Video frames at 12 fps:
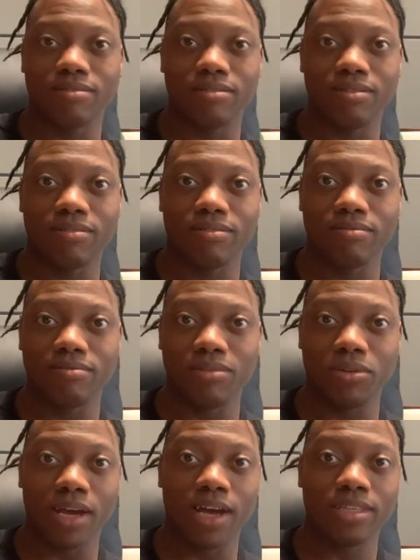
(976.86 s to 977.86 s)
I'll be
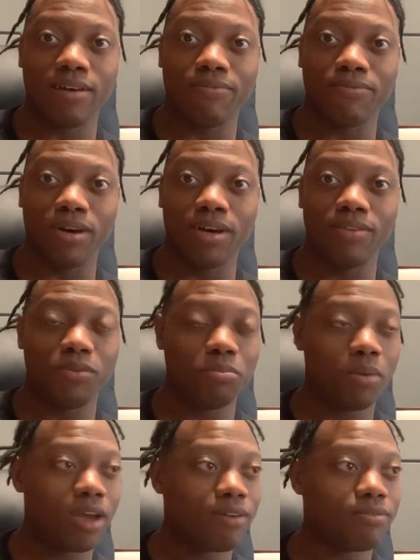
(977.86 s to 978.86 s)
at home doing something
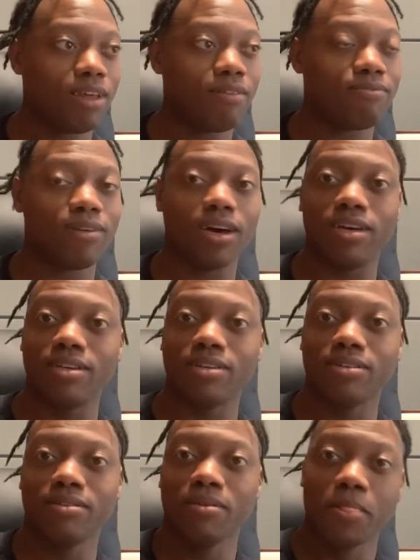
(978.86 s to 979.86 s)
else.
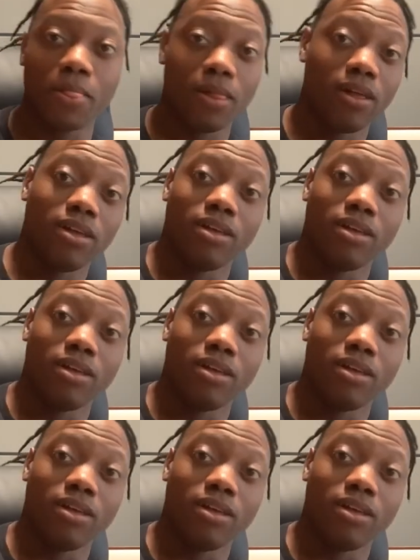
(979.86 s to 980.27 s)
I'm out.